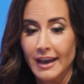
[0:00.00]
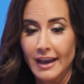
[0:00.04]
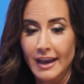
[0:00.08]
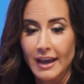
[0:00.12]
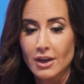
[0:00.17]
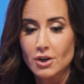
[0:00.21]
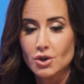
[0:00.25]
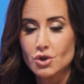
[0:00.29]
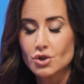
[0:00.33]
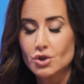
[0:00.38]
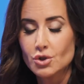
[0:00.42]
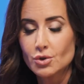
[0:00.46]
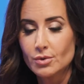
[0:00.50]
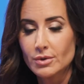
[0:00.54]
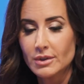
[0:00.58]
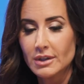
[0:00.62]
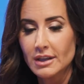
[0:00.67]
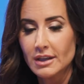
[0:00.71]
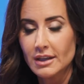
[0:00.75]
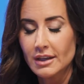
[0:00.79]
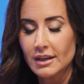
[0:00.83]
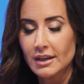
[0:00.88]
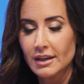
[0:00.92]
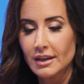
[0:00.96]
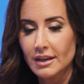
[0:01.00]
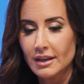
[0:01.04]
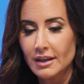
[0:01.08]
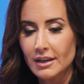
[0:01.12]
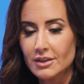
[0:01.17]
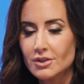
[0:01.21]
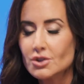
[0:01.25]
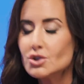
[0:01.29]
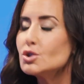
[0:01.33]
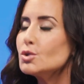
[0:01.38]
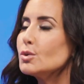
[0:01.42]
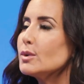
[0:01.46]
And Juni
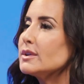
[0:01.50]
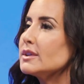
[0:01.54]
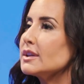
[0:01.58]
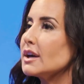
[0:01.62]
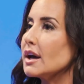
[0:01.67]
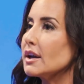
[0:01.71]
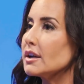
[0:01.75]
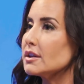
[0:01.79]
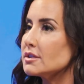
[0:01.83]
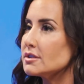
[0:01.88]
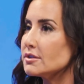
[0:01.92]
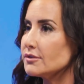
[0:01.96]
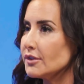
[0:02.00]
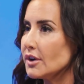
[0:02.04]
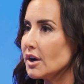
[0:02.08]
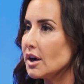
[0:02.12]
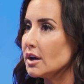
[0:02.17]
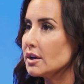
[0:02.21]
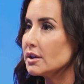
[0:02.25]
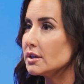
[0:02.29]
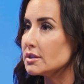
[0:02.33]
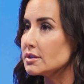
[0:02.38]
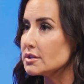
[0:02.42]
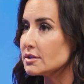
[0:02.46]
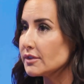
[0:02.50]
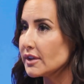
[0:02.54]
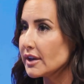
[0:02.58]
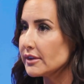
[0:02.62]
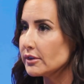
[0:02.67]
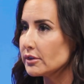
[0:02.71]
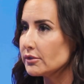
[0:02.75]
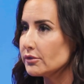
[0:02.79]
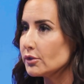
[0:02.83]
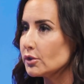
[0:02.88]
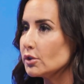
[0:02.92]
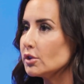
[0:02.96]
is doing that. It's fun, it's
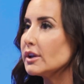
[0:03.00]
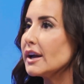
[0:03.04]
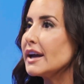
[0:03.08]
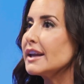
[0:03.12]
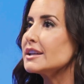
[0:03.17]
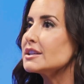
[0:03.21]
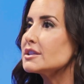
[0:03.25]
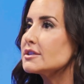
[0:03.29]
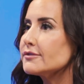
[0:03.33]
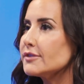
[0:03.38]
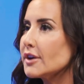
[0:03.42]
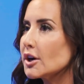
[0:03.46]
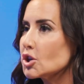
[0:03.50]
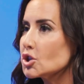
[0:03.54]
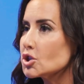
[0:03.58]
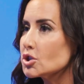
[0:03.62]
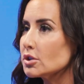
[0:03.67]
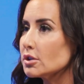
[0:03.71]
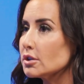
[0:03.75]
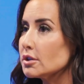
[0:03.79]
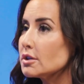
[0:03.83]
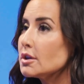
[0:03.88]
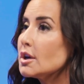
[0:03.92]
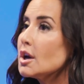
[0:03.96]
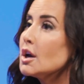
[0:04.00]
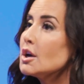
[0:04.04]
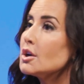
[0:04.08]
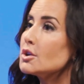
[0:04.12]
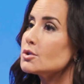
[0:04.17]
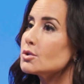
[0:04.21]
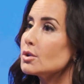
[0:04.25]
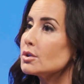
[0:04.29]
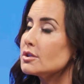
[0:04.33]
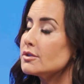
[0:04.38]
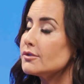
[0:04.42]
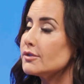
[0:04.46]
flavorful, and it's functional.
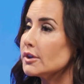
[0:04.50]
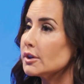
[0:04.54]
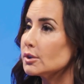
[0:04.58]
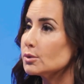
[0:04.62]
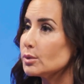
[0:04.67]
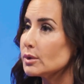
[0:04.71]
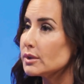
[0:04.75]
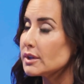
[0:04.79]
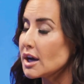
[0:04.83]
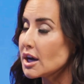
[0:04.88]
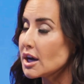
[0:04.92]
So it's filled with